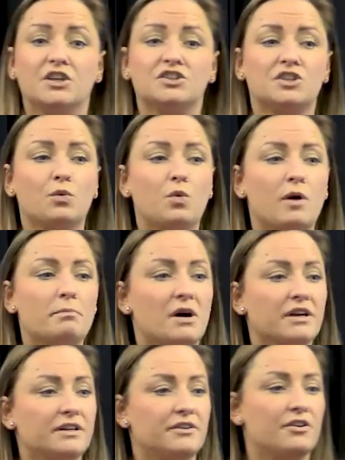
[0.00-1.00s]
So what
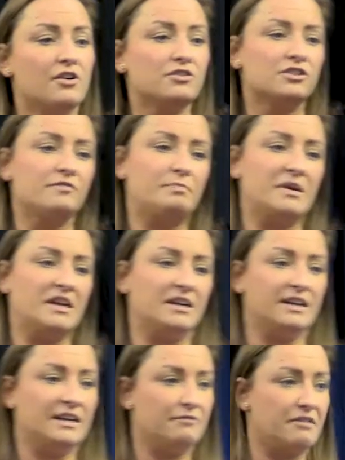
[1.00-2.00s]
might not have
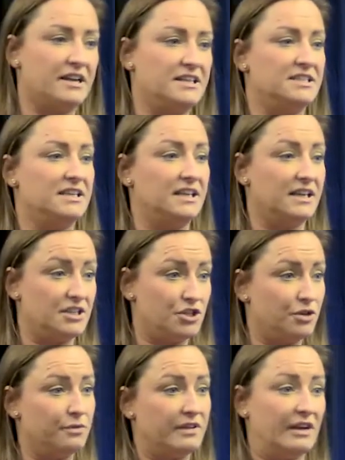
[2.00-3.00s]
been an E rating in
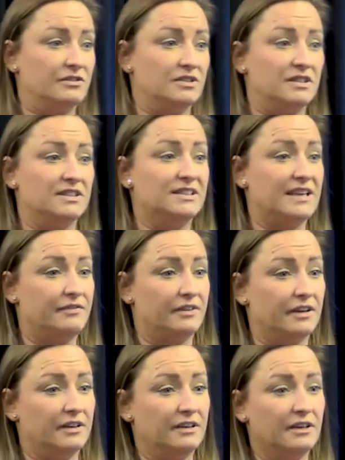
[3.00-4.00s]

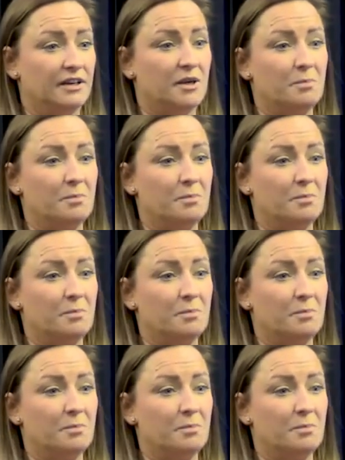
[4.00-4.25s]
2007